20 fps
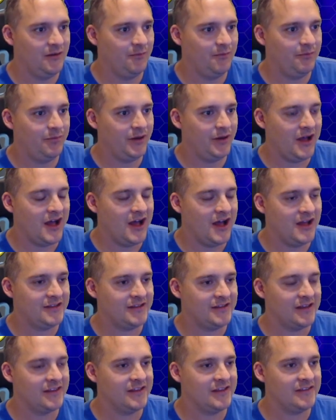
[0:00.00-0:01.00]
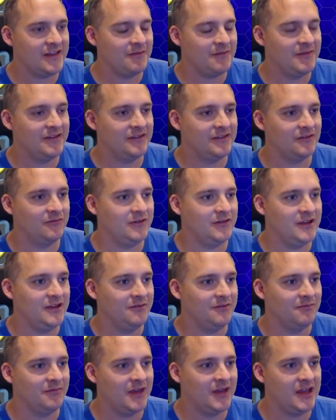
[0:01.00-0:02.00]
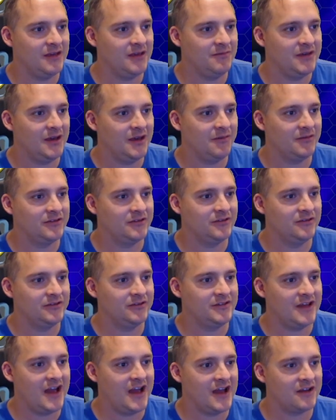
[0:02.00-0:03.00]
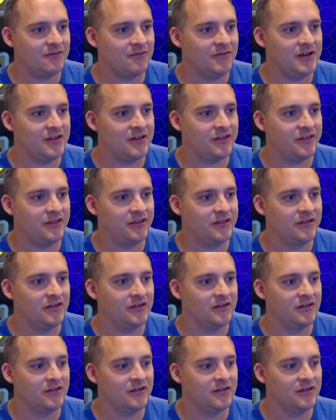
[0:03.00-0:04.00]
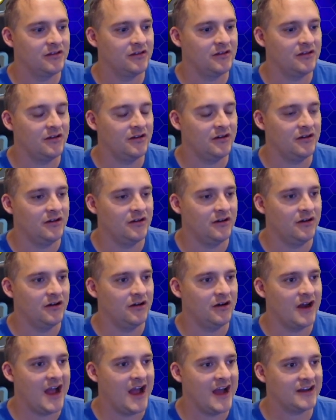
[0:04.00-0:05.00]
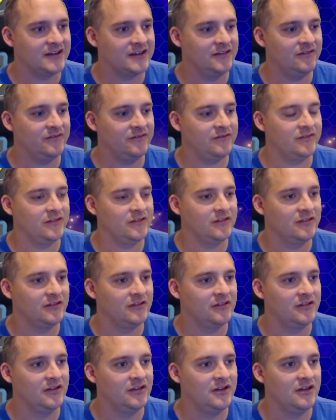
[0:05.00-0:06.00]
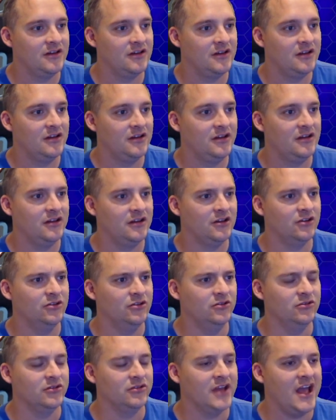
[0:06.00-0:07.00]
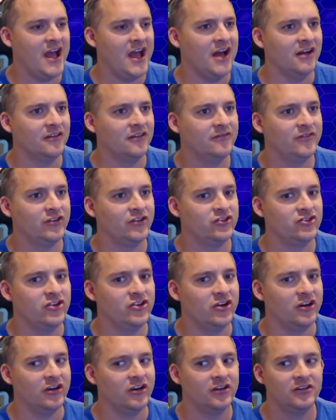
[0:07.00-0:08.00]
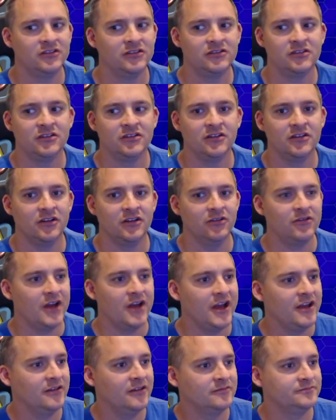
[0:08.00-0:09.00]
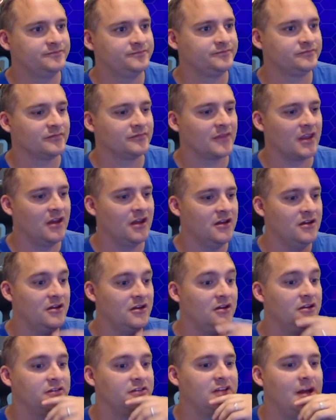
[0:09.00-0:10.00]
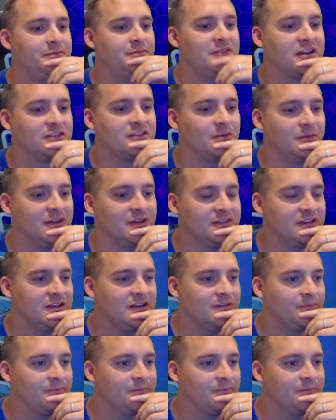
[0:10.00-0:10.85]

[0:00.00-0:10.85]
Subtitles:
But I think that means that we may be able to attack with our active. Ooh, yeah, for sure. Okay. Top deck the Blissey.